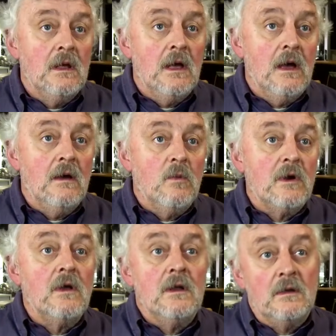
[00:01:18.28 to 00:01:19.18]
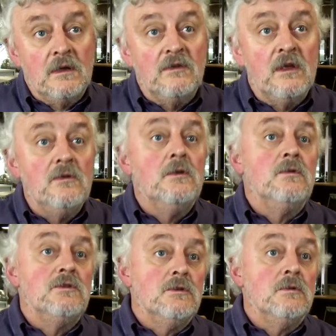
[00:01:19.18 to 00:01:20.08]
uh, we're going to
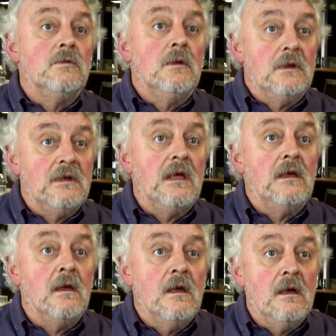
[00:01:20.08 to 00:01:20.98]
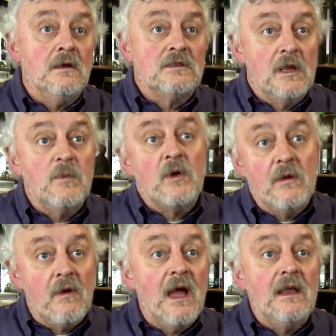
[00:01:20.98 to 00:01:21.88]
continue to take a
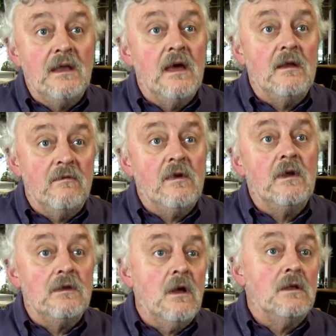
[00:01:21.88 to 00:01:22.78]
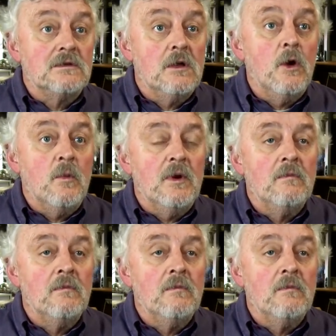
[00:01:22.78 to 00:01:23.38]
slippery ride down a very tall slope.